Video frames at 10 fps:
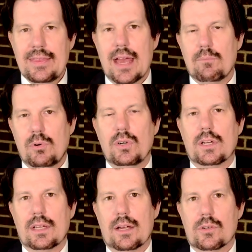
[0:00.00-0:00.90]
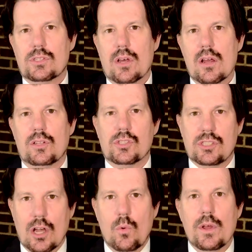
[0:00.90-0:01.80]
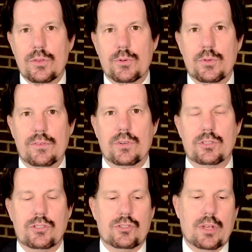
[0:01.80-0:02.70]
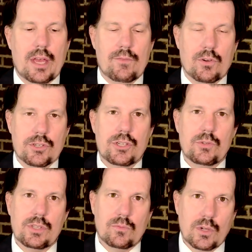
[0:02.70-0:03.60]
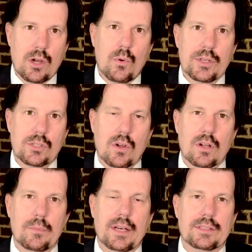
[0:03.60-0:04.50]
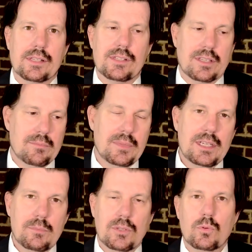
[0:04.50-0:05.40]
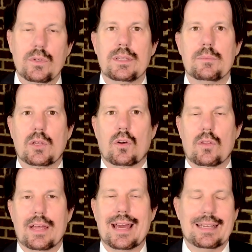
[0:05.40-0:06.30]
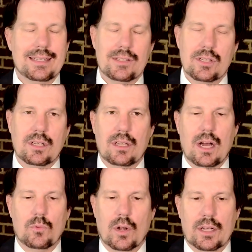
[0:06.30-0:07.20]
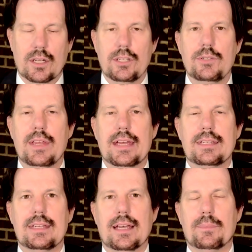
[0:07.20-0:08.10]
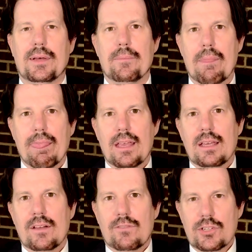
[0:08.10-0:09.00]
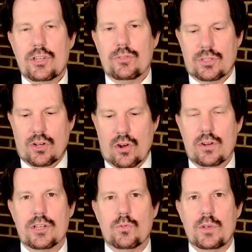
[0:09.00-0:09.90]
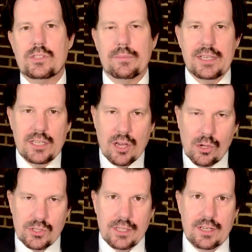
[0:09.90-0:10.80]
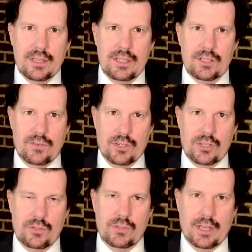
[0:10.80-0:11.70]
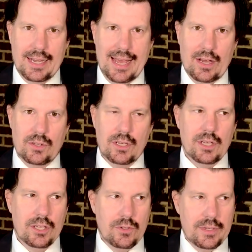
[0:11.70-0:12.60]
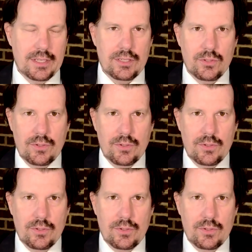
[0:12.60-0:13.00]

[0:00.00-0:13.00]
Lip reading: that book, Aristotle's going through the virtues, and we always talk about this and the mean between them and all that, and he gets in a lot. We're not going to do that today. But virtues, courage, wisdom, he goes into these virtues and how you need to